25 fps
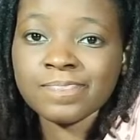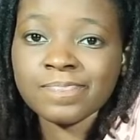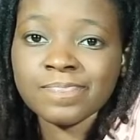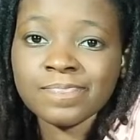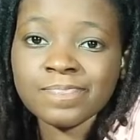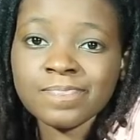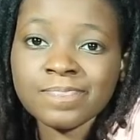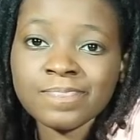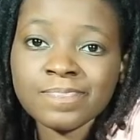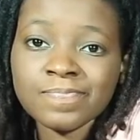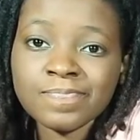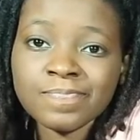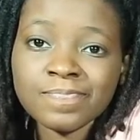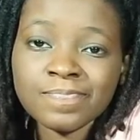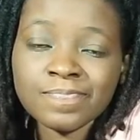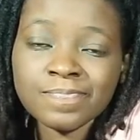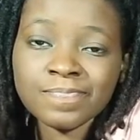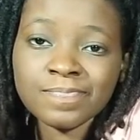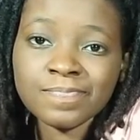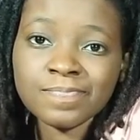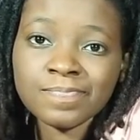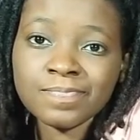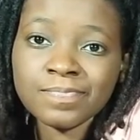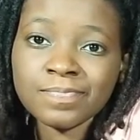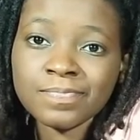
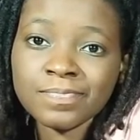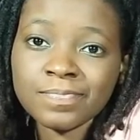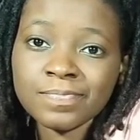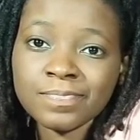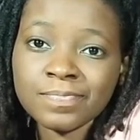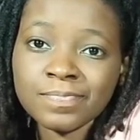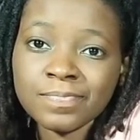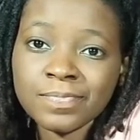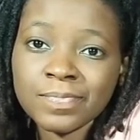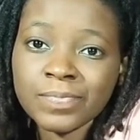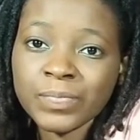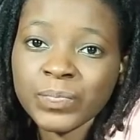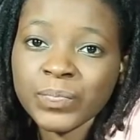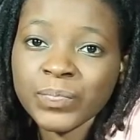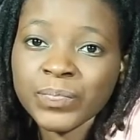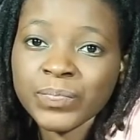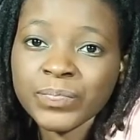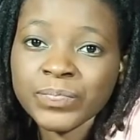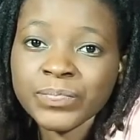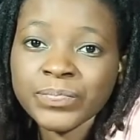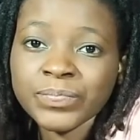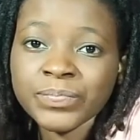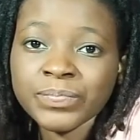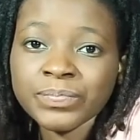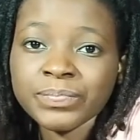
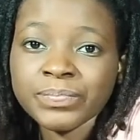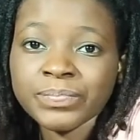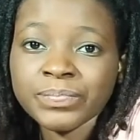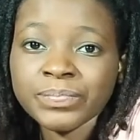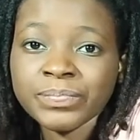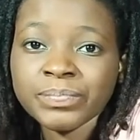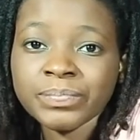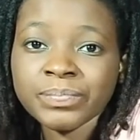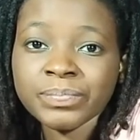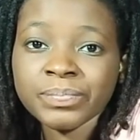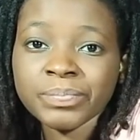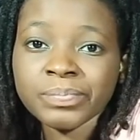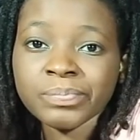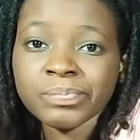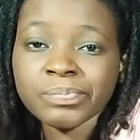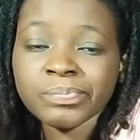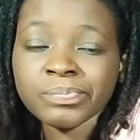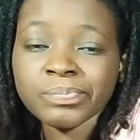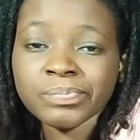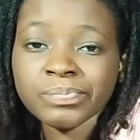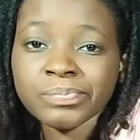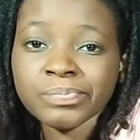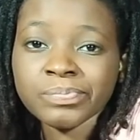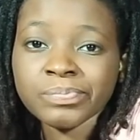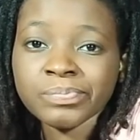
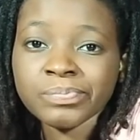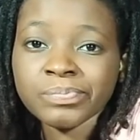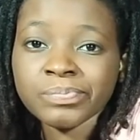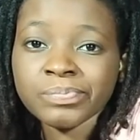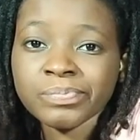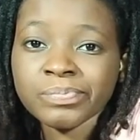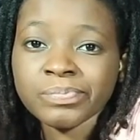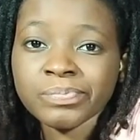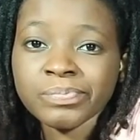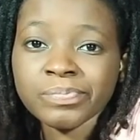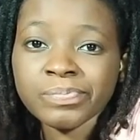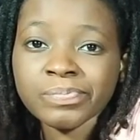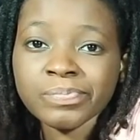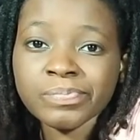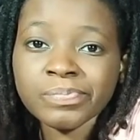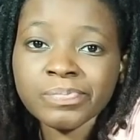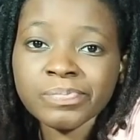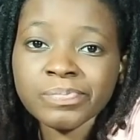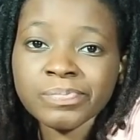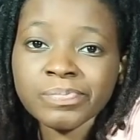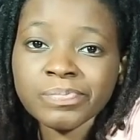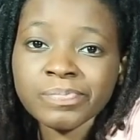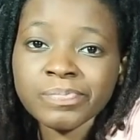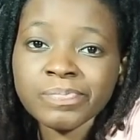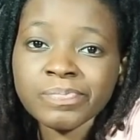
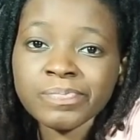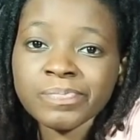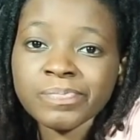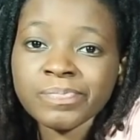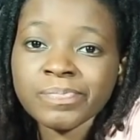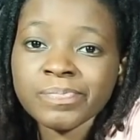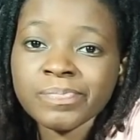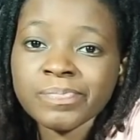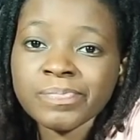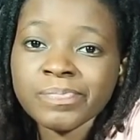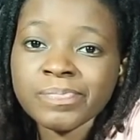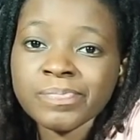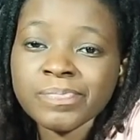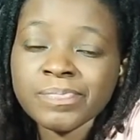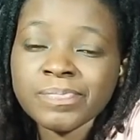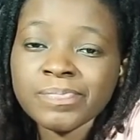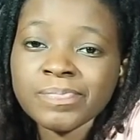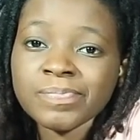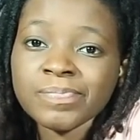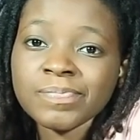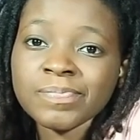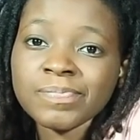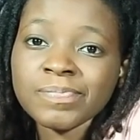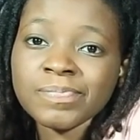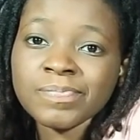
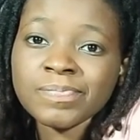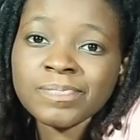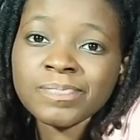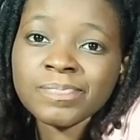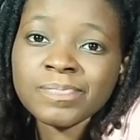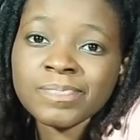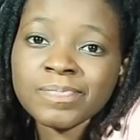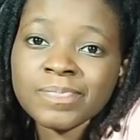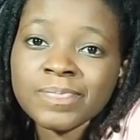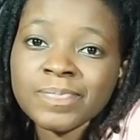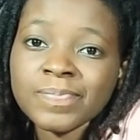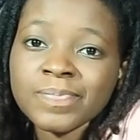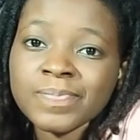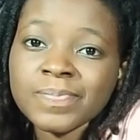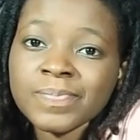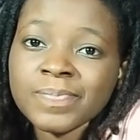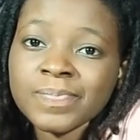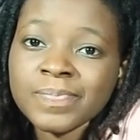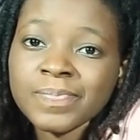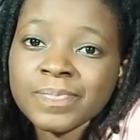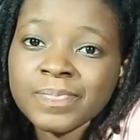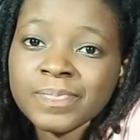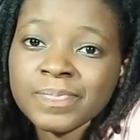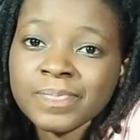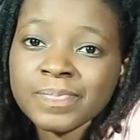
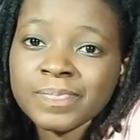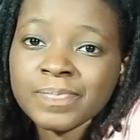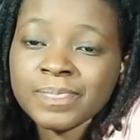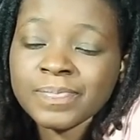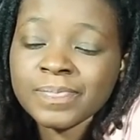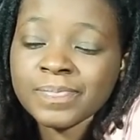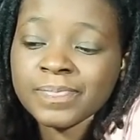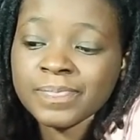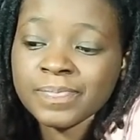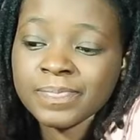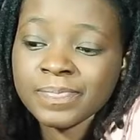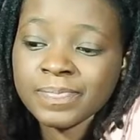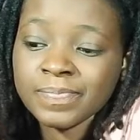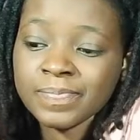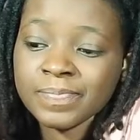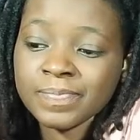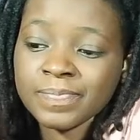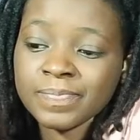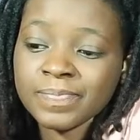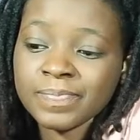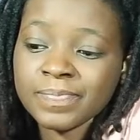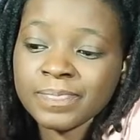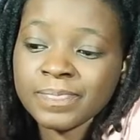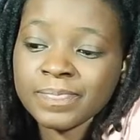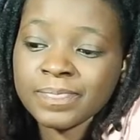
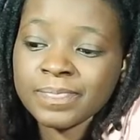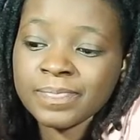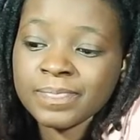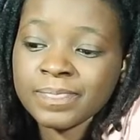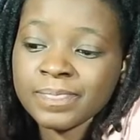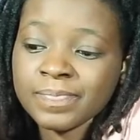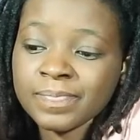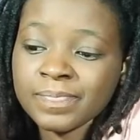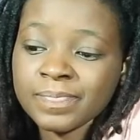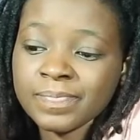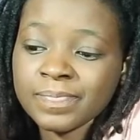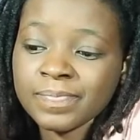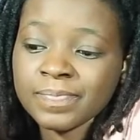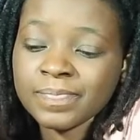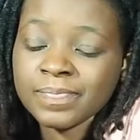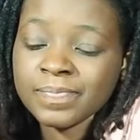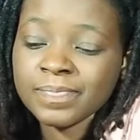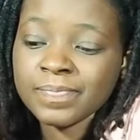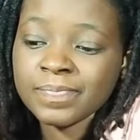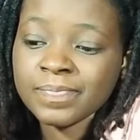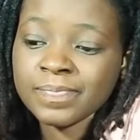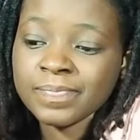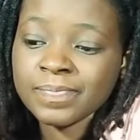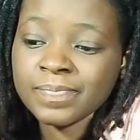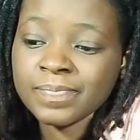(silent)